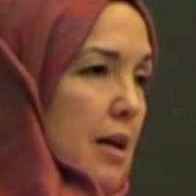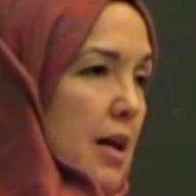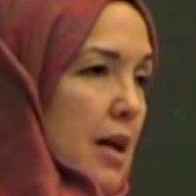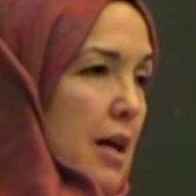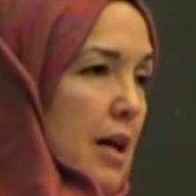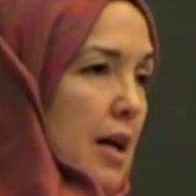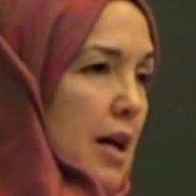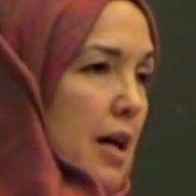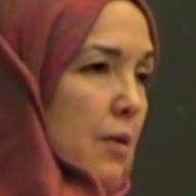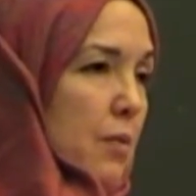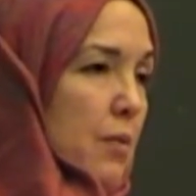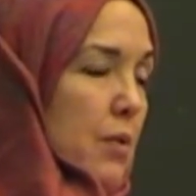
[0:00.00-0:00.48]

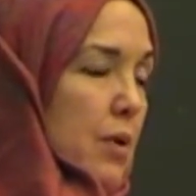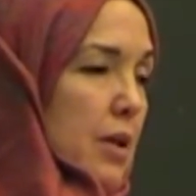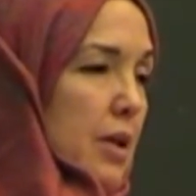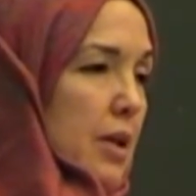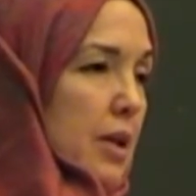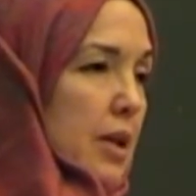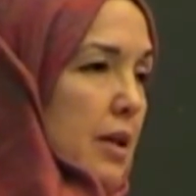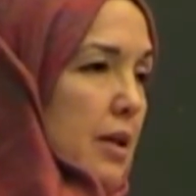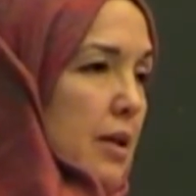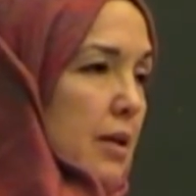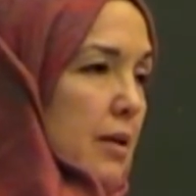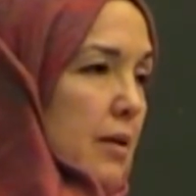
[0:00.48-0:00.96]
I
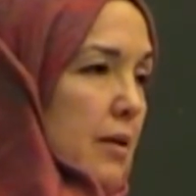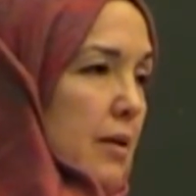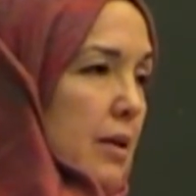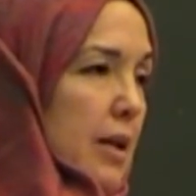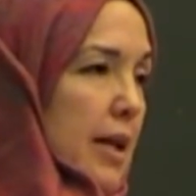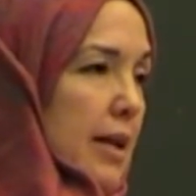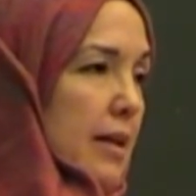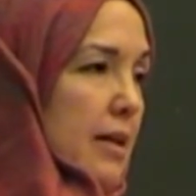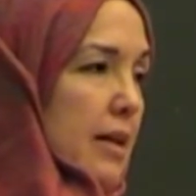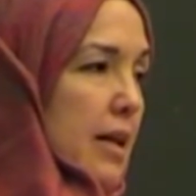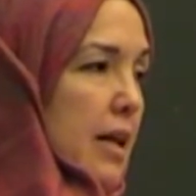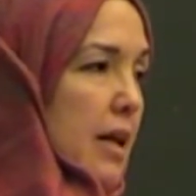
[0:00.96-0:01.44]
really
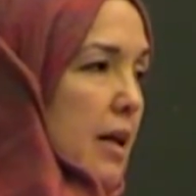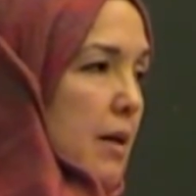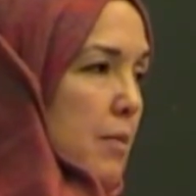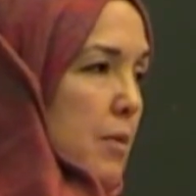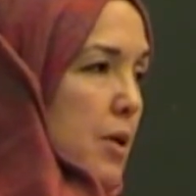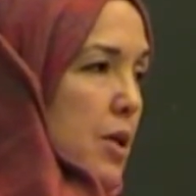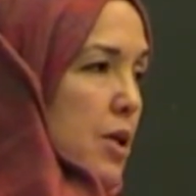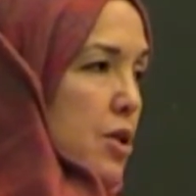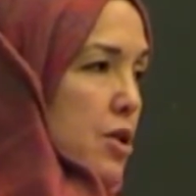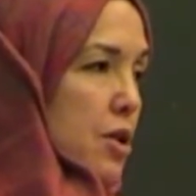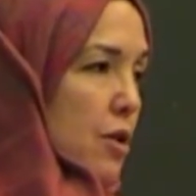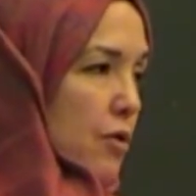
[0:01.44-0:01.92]
like the
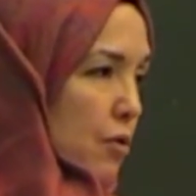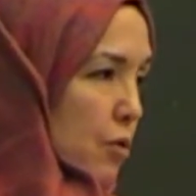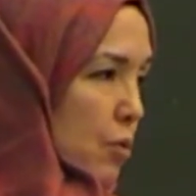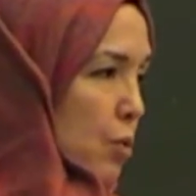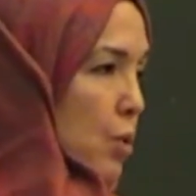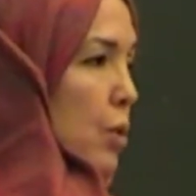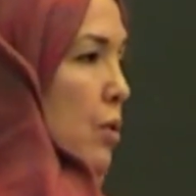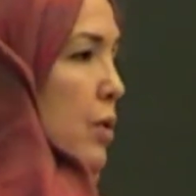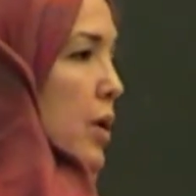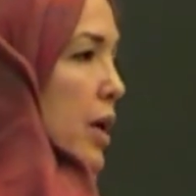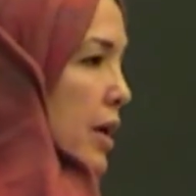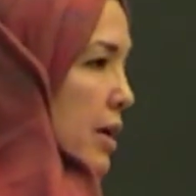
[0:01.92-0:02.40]
image
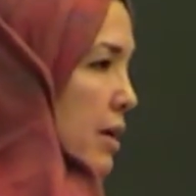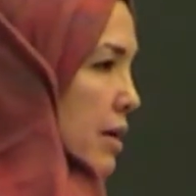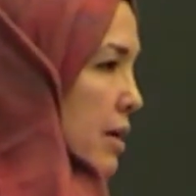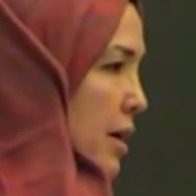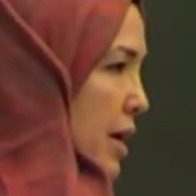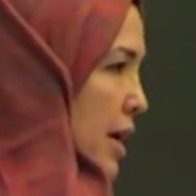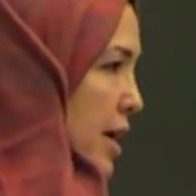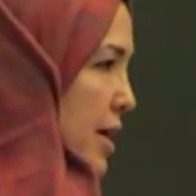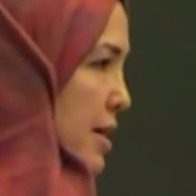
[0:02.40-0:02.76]
of rooting